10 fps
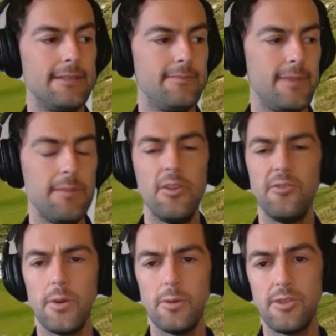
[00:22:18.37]

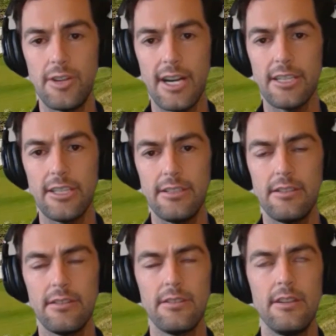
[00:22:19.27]
immovable
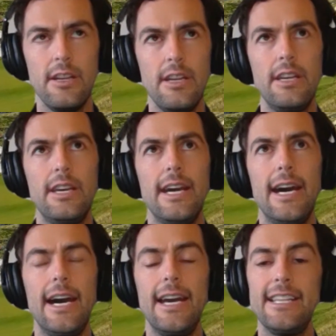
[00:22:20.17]
obstructions,
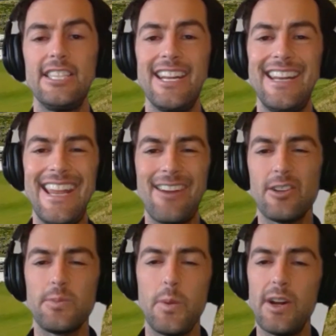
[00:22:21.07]
it's your
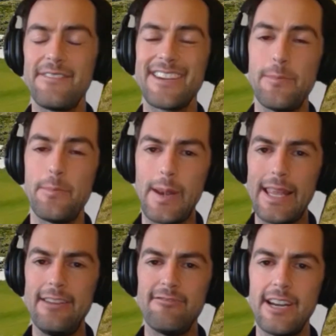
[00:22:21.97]
nearest point of
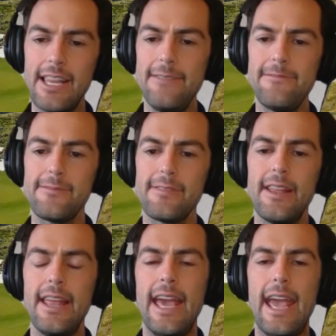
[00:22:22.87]
complete relief.
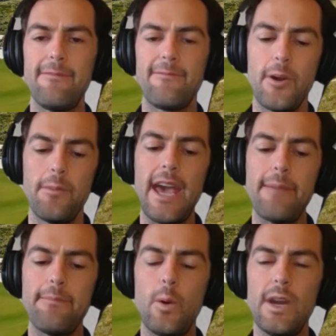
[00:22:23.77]
And from
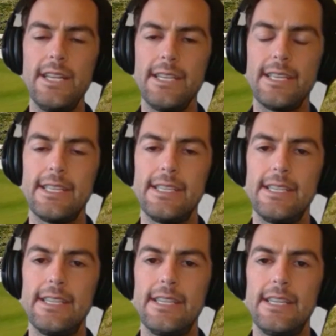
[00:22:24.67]
that point,
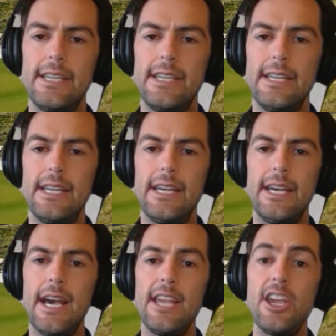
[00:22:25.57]

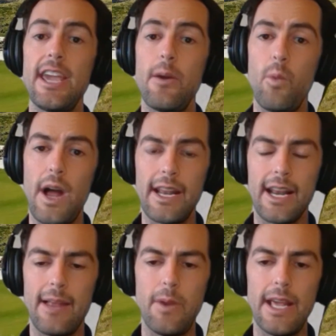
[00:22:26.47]
you get 1
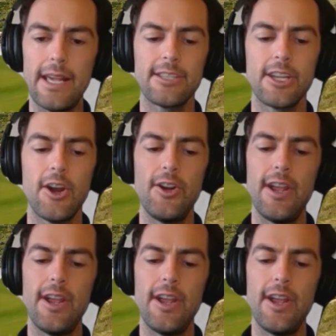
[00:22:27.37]
club length. So